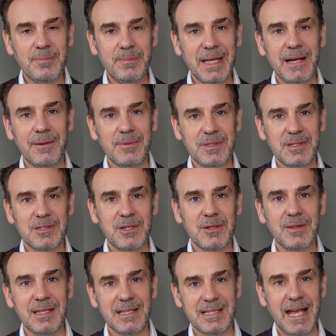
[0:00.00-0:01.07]
be able to
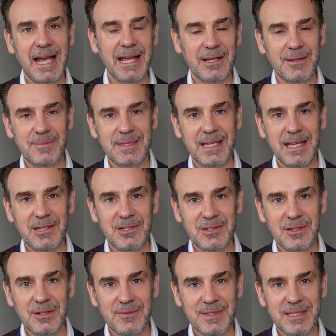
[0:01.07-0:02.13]
do this
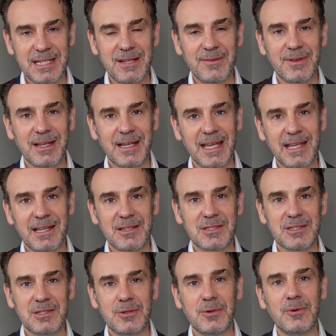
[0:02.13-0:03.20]
adaptation of Stephen King's
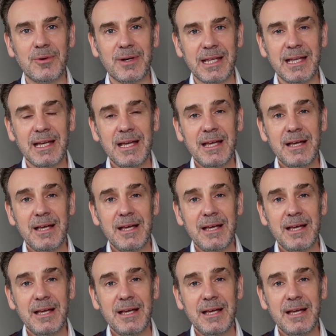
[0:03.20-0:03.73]
story,